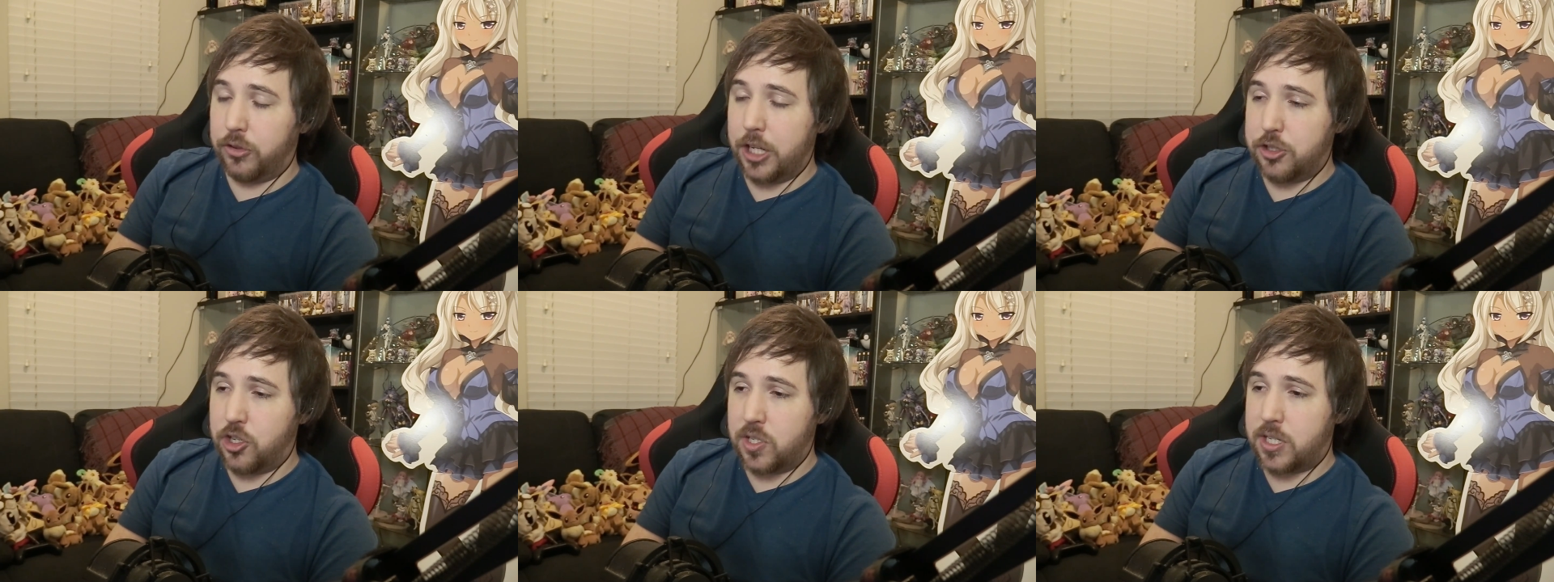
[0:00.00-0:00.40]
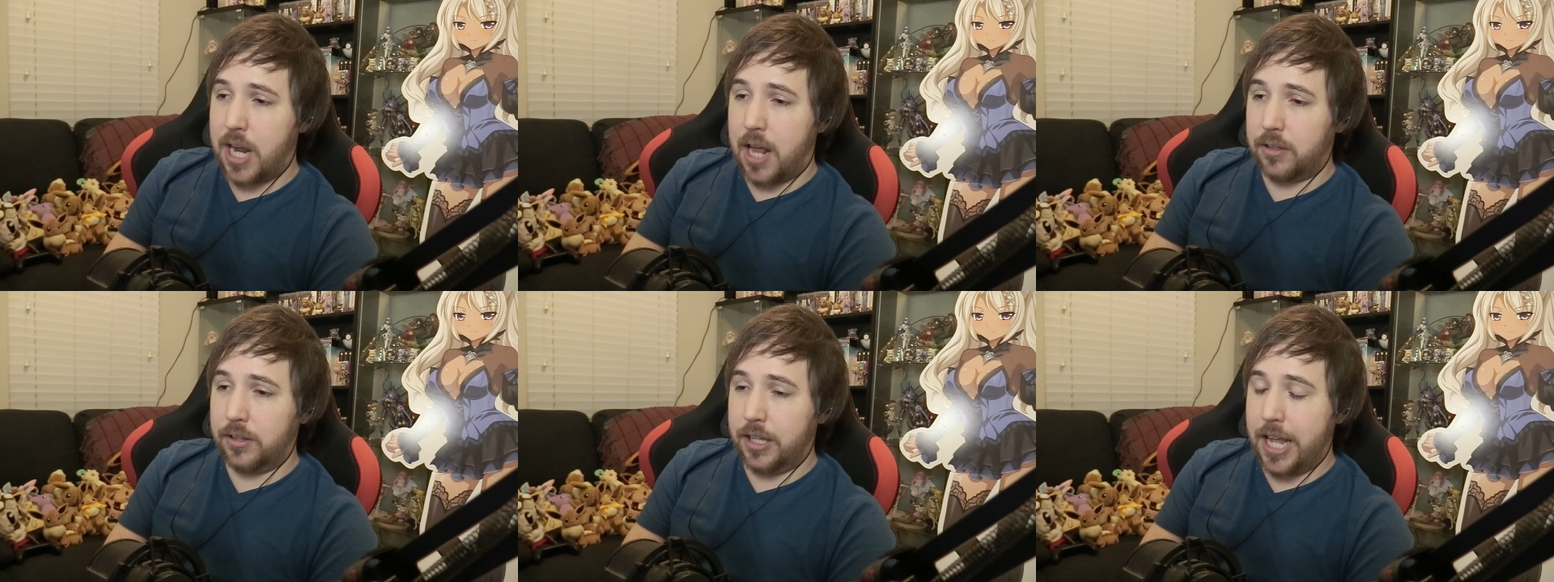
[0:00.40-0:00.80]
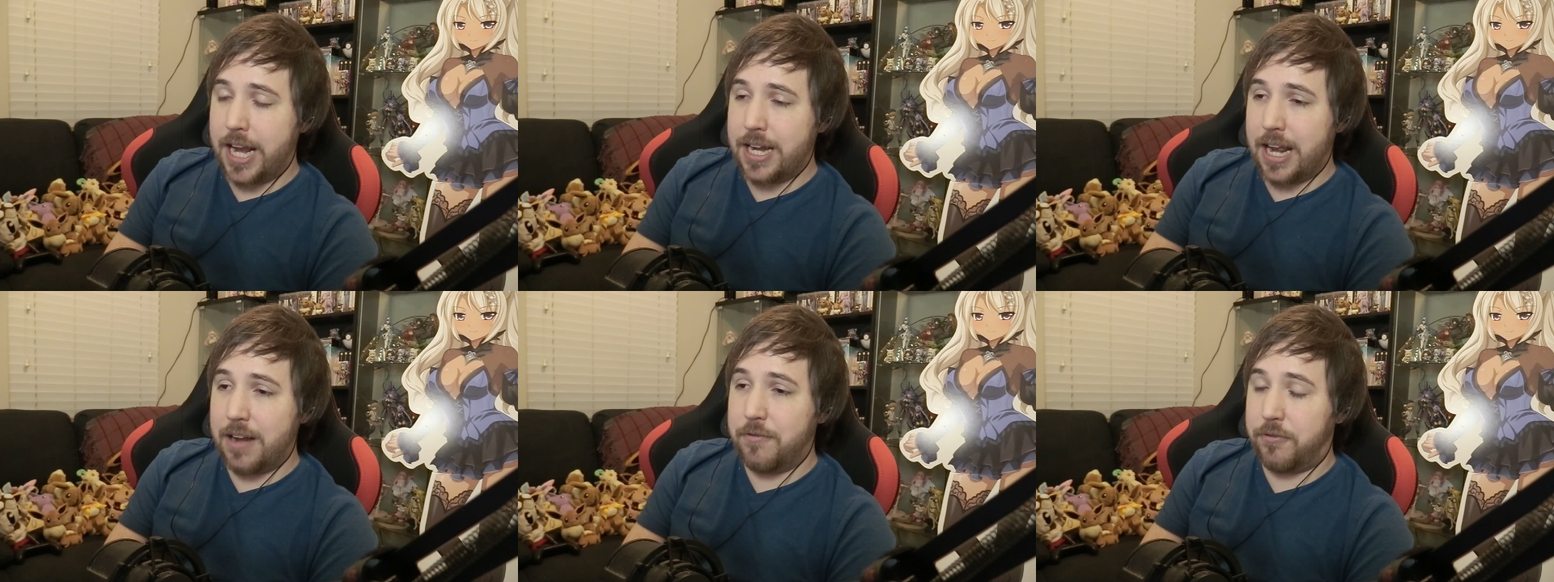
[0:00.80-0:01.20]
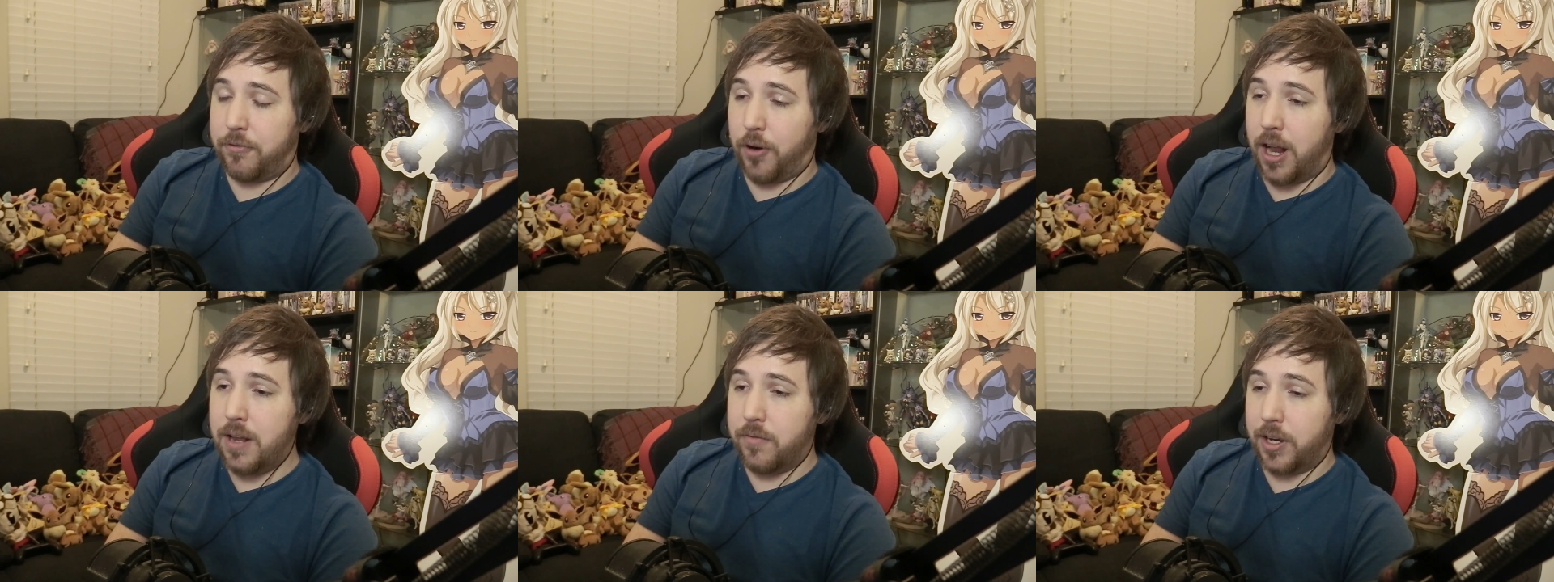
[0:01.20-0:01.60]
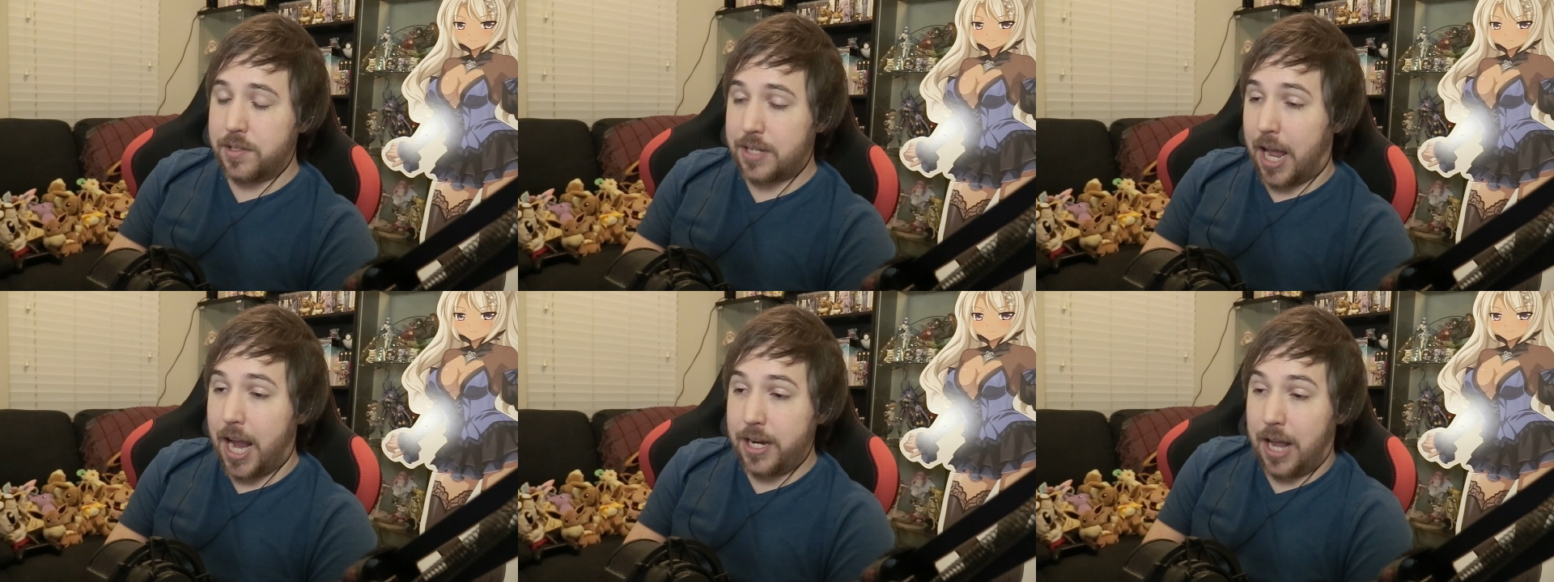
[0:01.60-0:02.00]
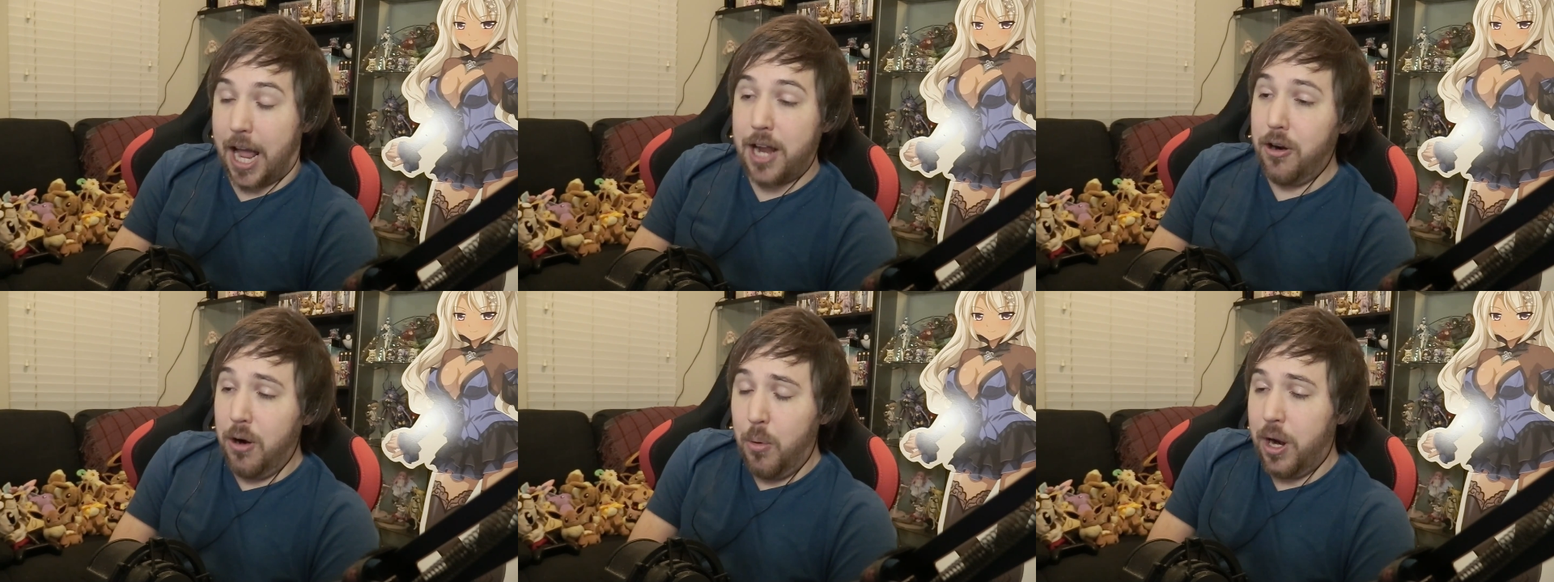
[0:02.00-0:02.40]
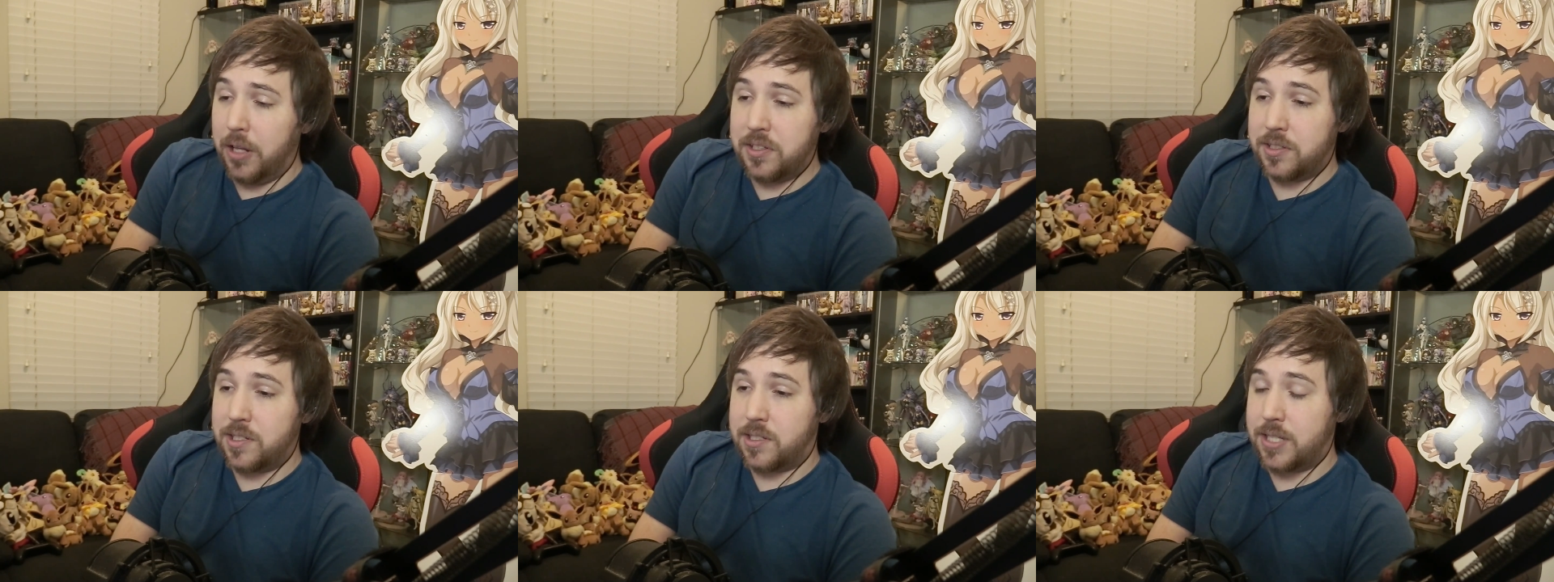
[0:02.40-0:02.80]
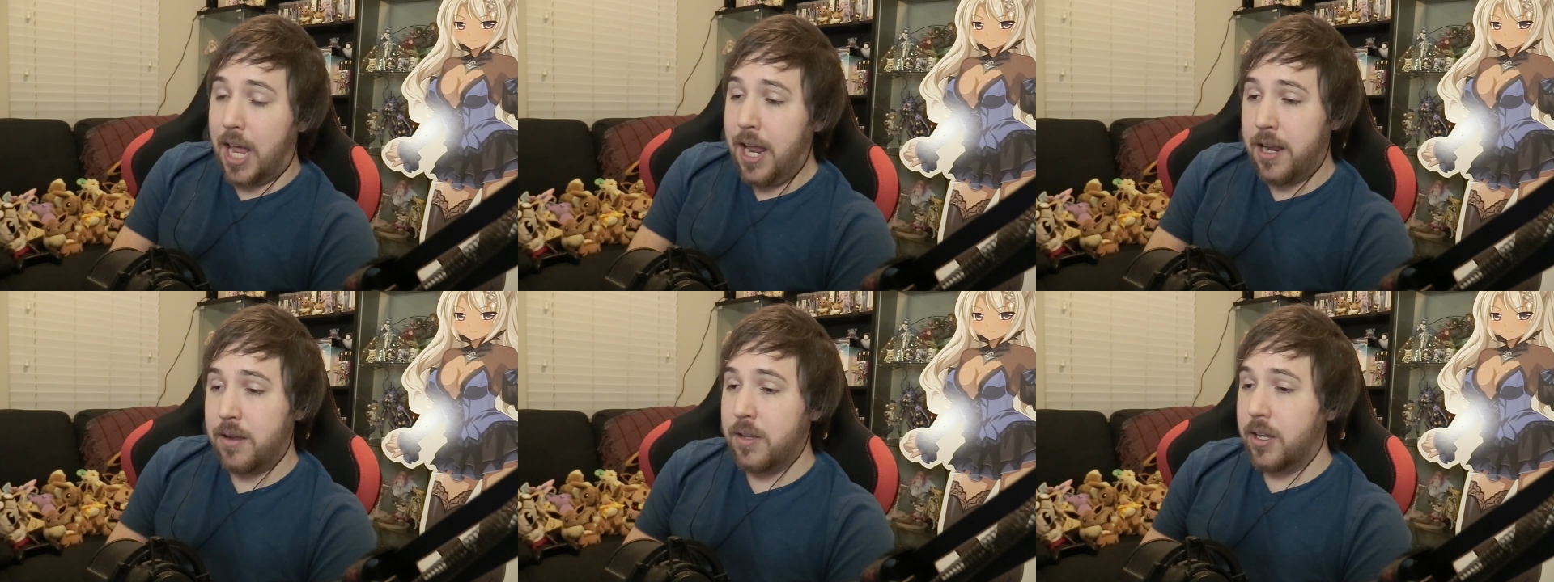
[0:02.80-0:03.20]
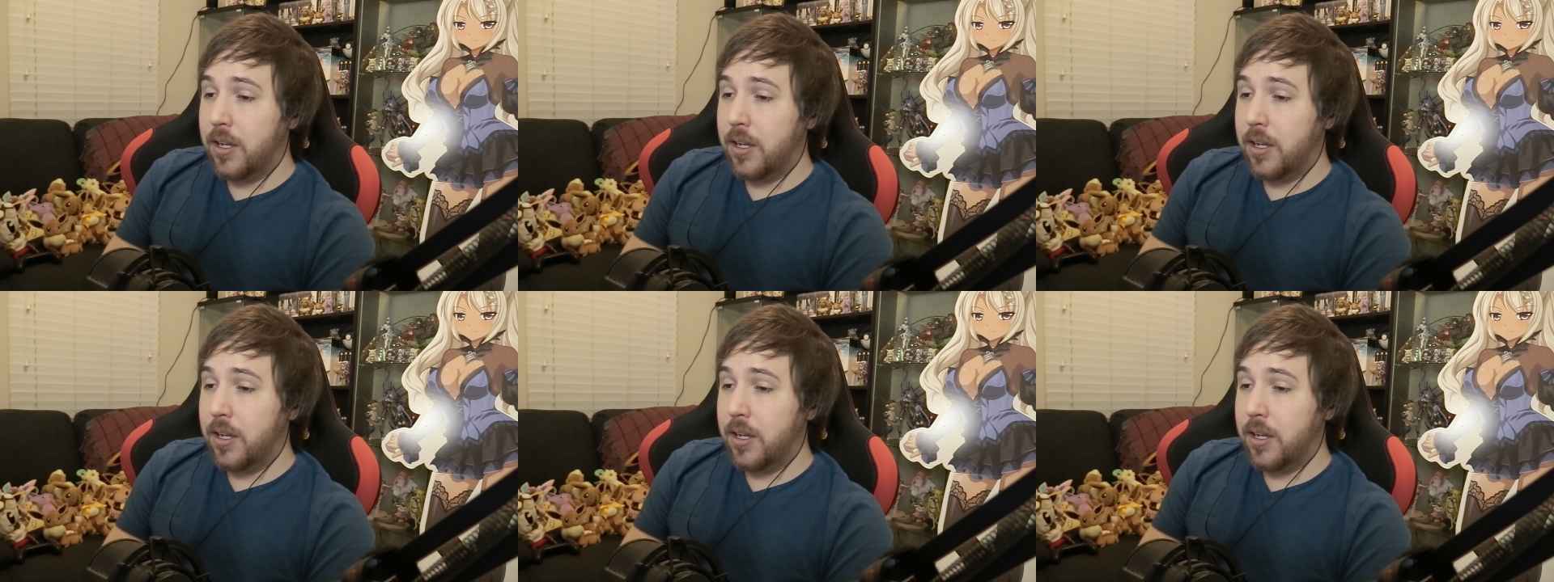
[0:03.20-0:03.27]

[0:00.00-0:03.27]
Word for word: that just got laid in front of us. I, I don't know what else to say.